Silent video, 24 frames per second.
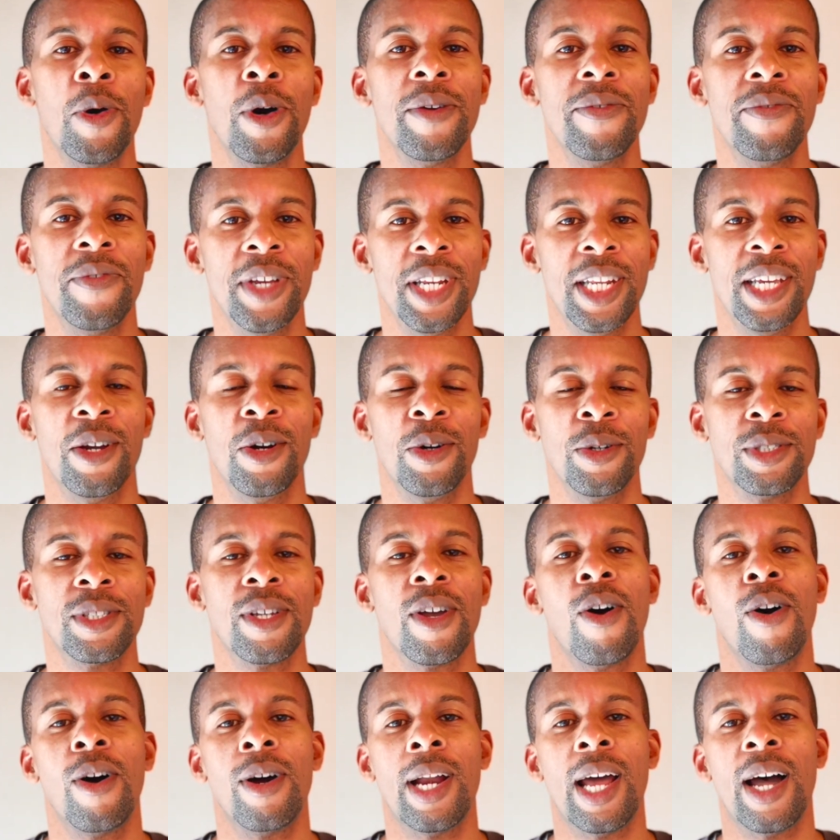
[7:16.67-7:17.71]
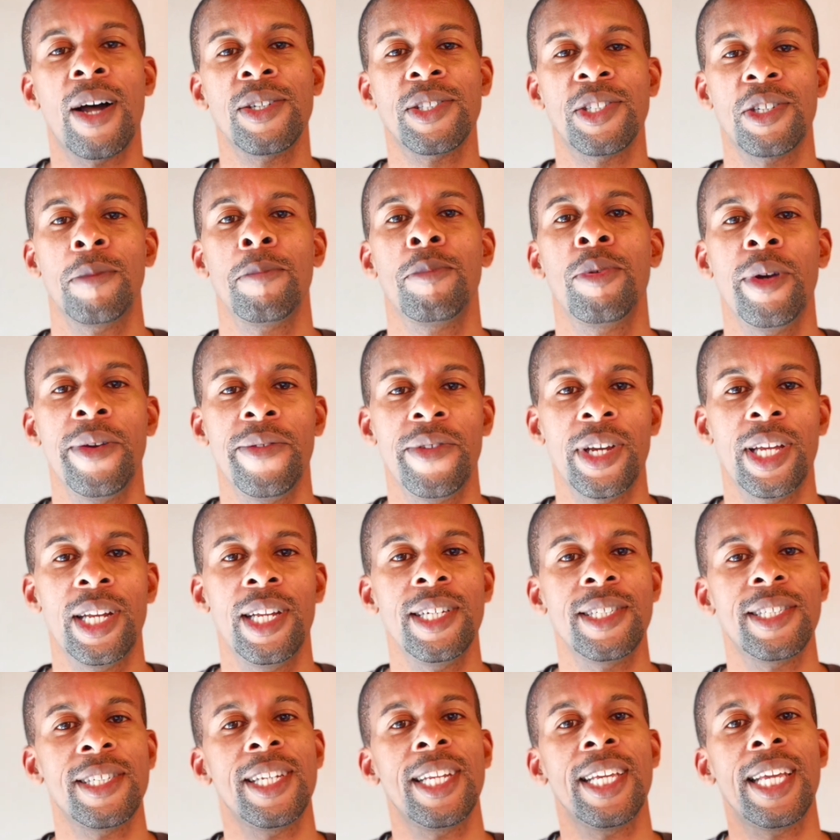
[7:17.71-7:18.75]
videos on how to improve your
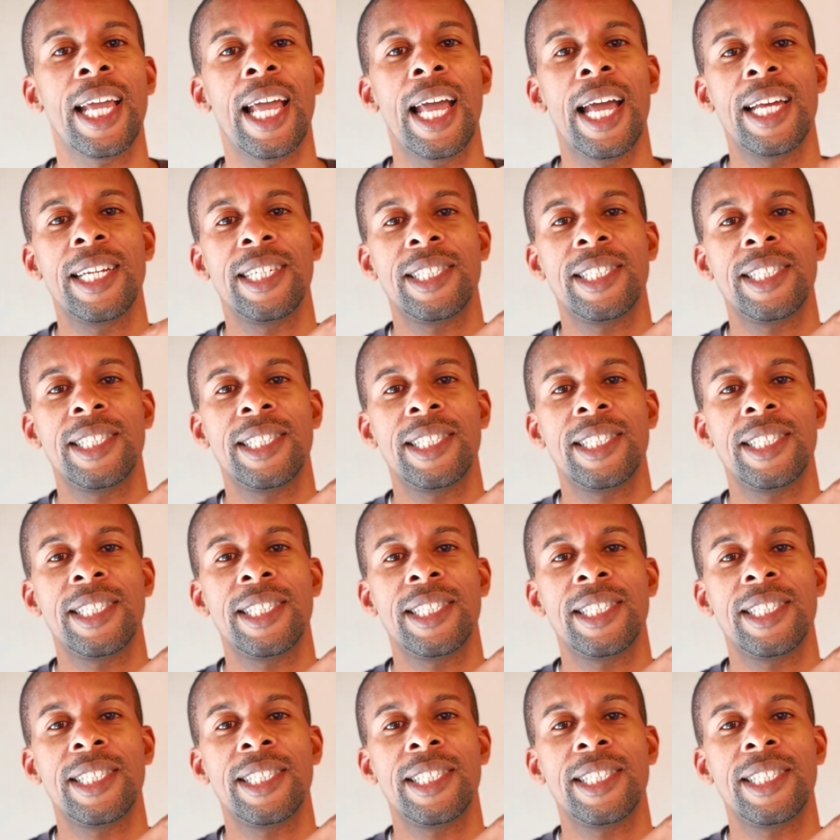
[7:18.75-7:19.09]
listening,